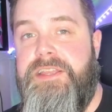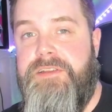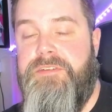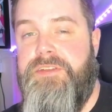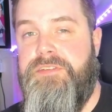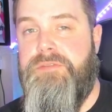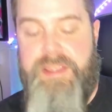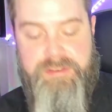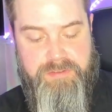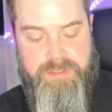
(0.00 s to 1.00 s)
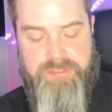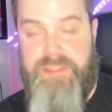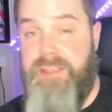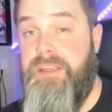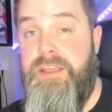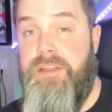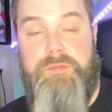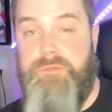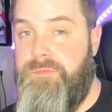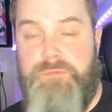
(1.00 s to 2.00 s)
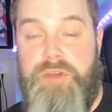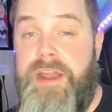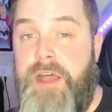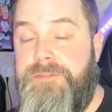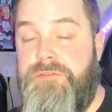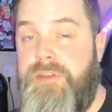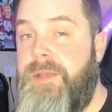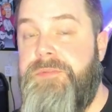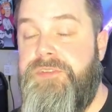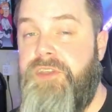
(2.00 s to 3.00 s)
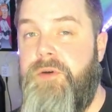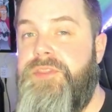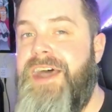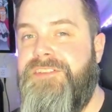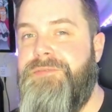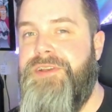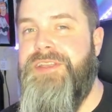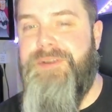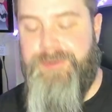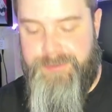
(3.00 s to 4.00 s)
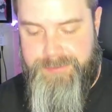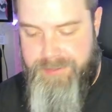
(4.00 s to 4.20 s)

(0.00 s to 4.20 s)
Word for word: increased the range of this thing right off the rip. So that's pretty cool.